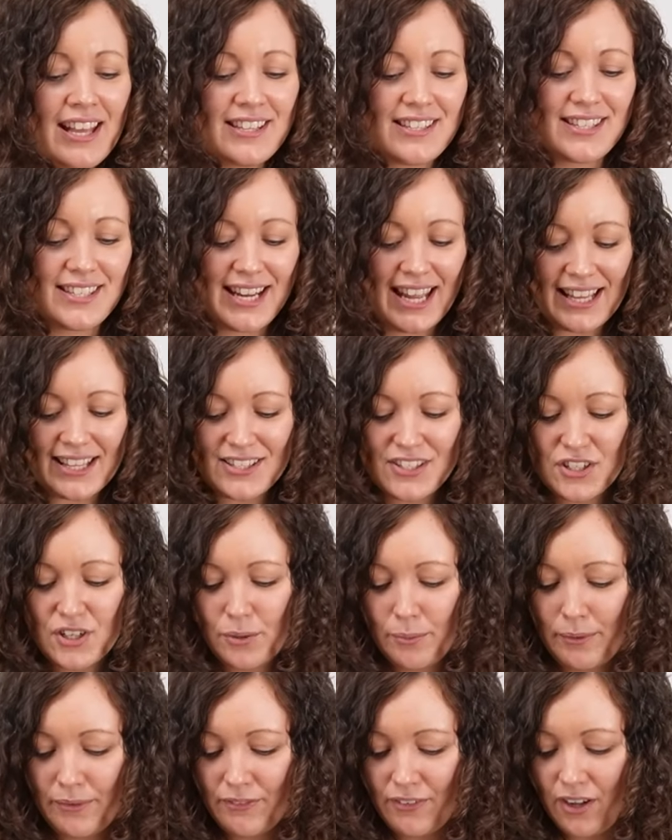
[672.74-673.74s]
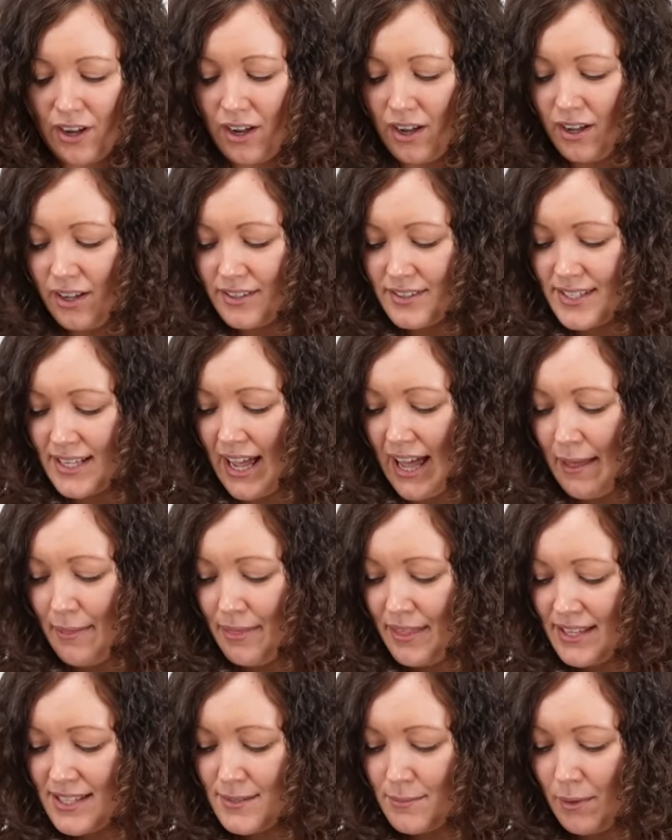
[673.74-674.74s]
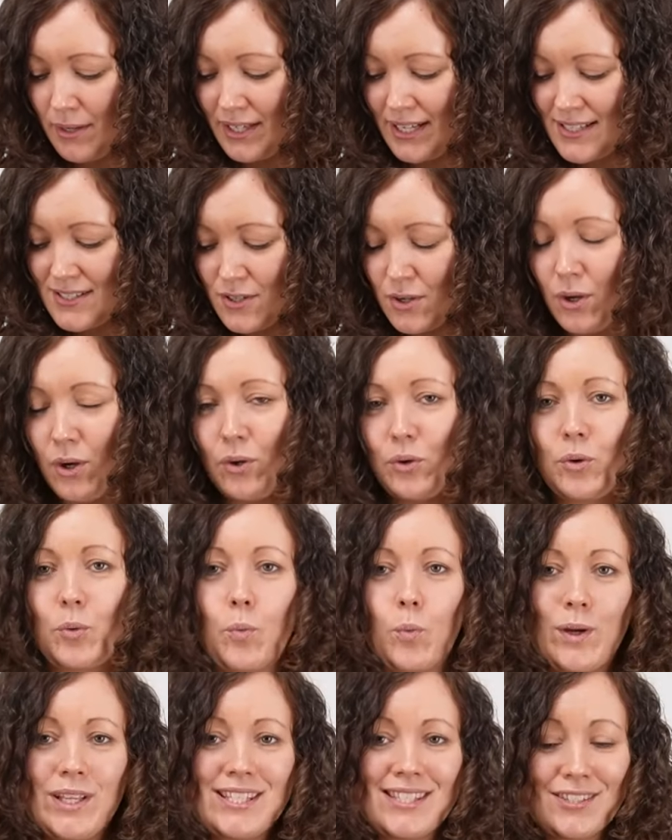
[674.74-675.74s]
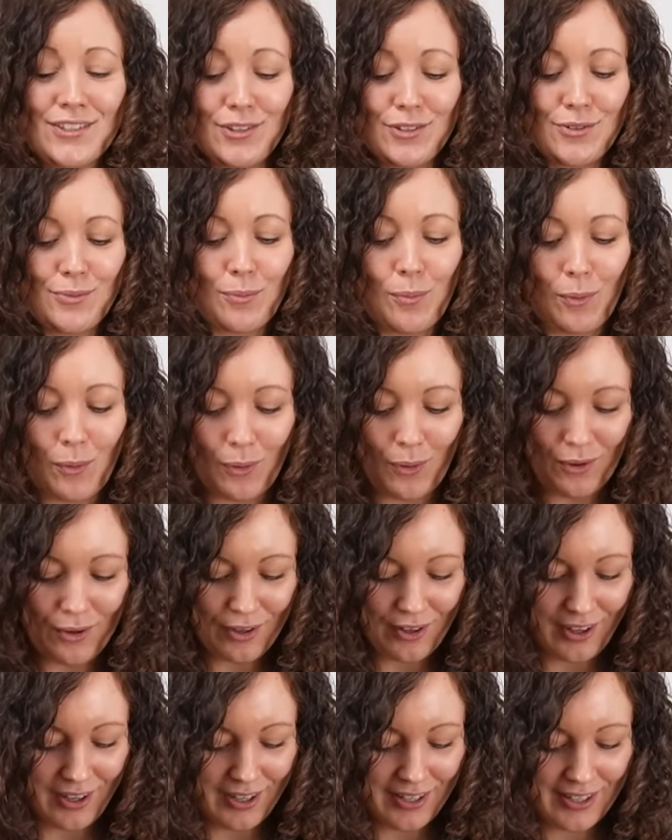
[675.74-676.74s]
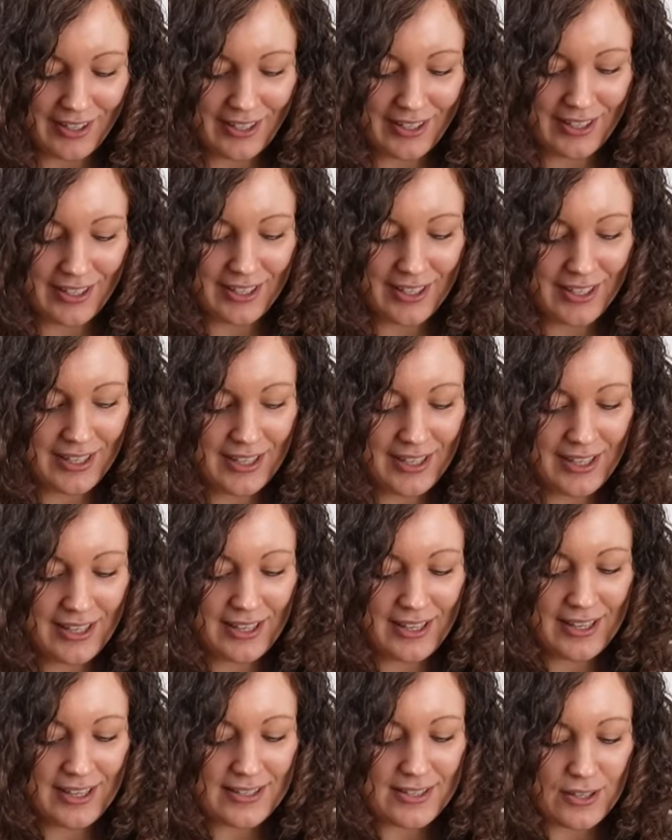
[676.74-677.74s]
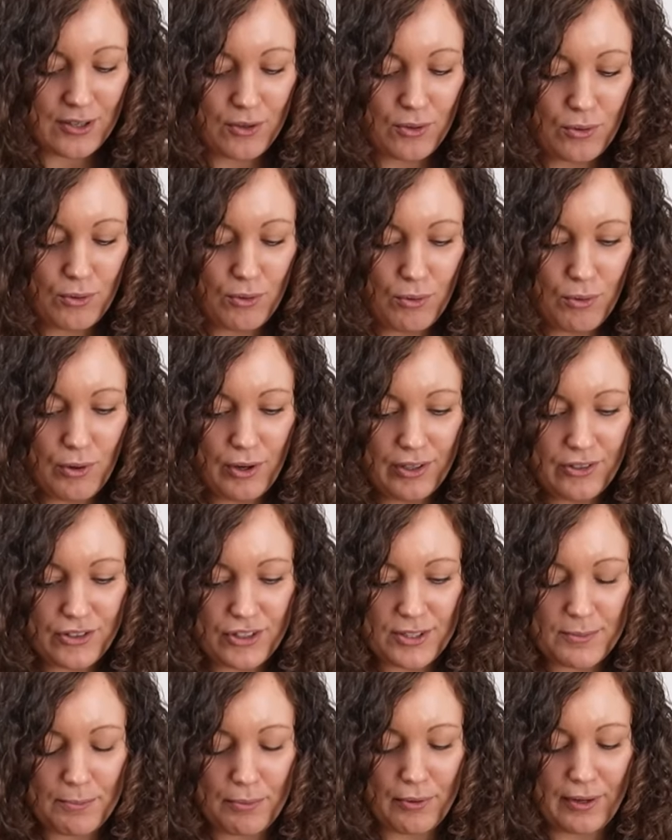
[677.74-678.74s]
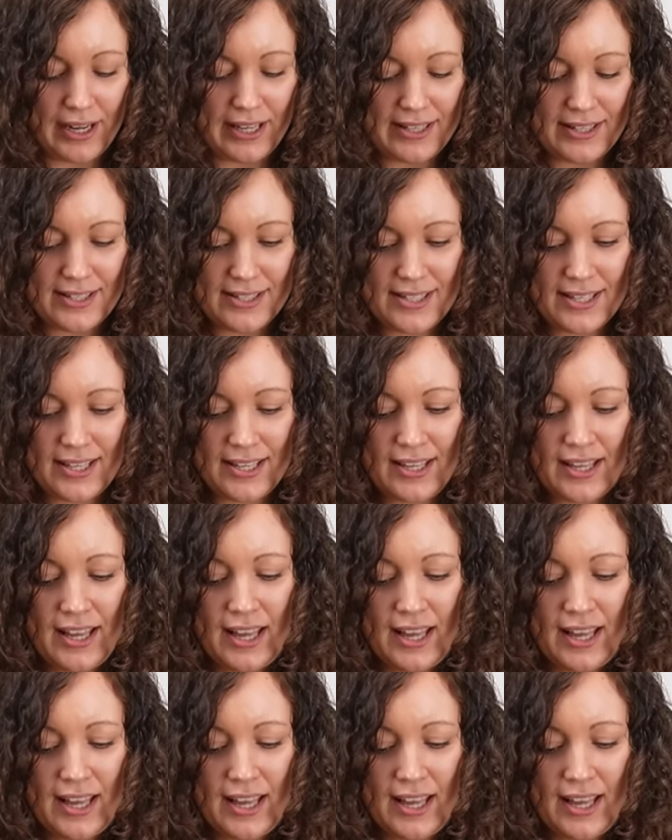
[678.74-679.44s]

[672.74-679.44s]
So next up we've got, uh, this one is called Whiskered Walk. It's a gorgeous print.